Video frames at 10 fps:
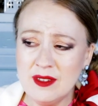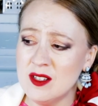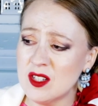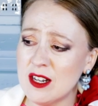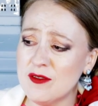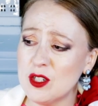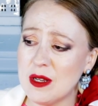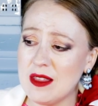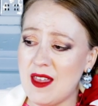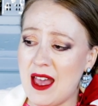Instead of
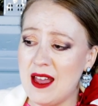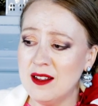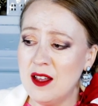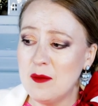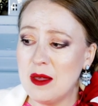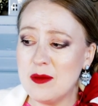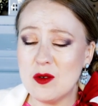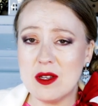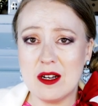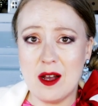doing that, maybe you
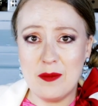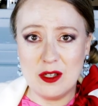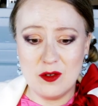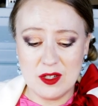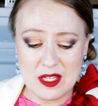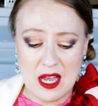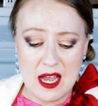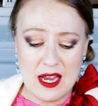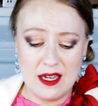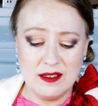get up and you
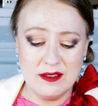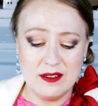decide